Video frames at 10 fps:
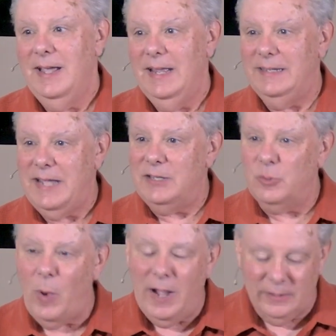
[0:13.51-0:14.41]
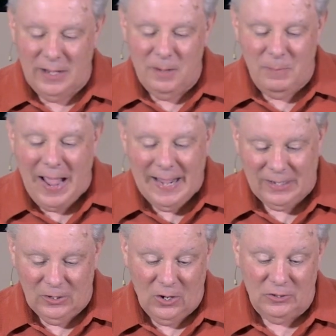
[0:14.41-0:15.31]
And it takes a while to
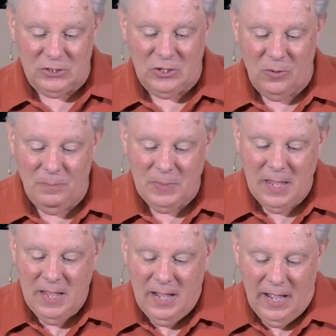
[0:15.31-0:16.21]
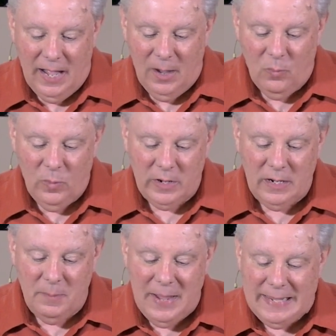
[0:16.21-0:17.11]
unpack it all. So we're
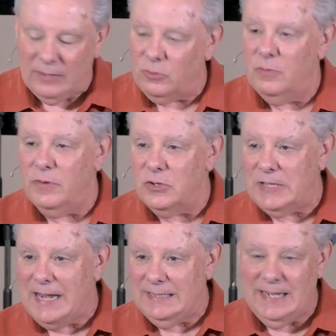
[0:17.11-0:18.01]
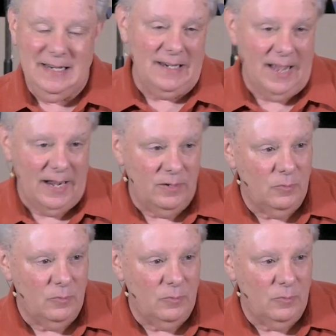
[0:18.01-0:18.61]
going to make it through verse 18 tonight.